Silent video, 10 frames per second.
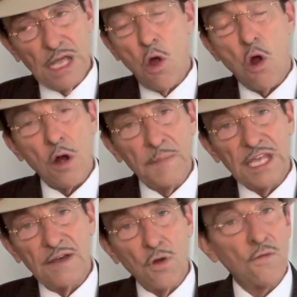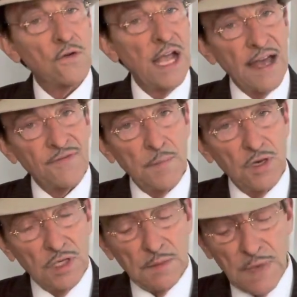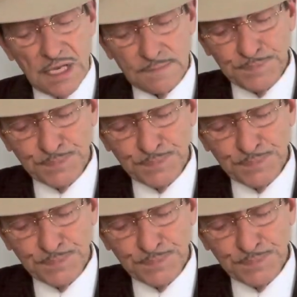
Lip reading: army of over 500,000 men.